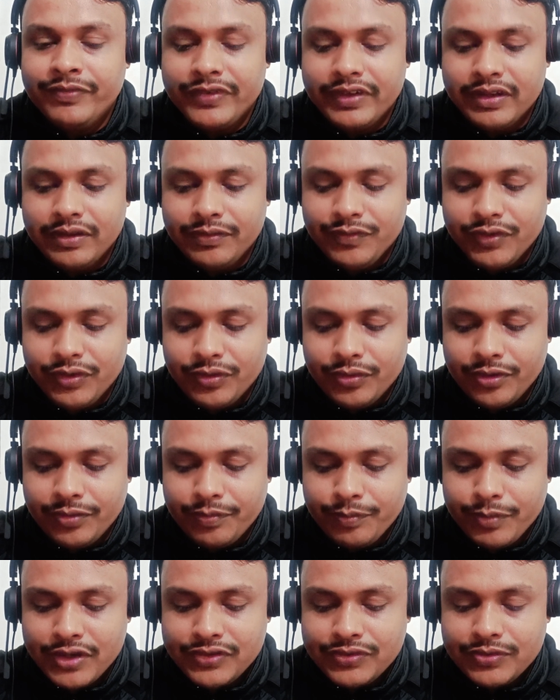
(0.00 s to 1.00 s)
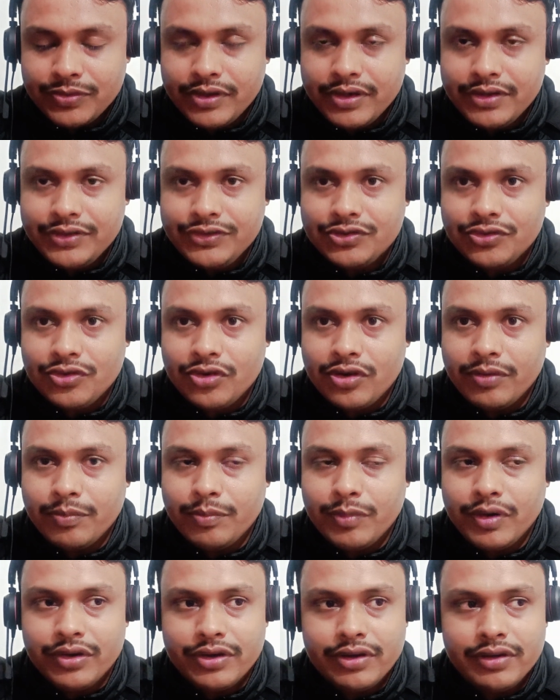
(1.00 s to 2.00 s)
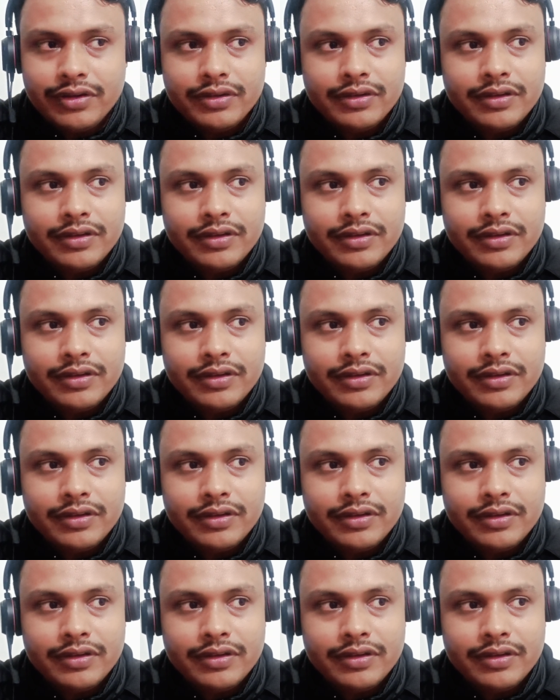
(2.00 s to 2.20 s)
If your password is wrong but